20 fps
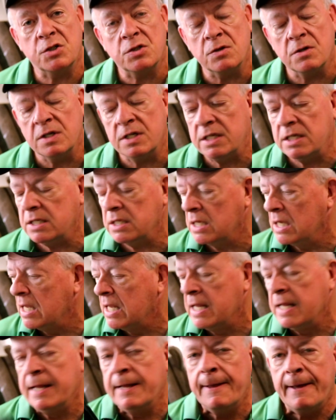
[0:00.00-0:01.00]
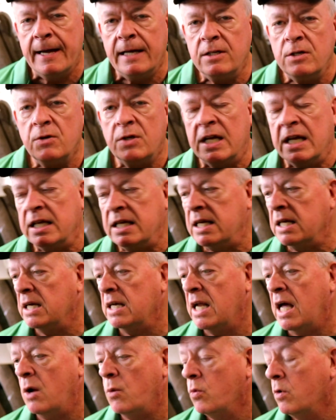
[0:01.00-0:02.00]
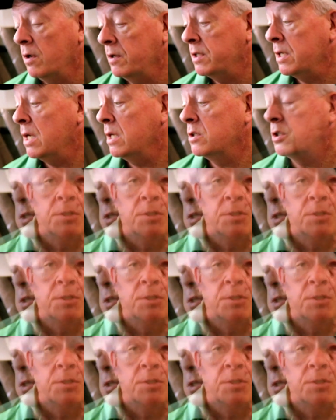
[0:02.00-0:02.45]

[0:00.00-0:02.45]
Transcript: screen, and you can get a lot of work done.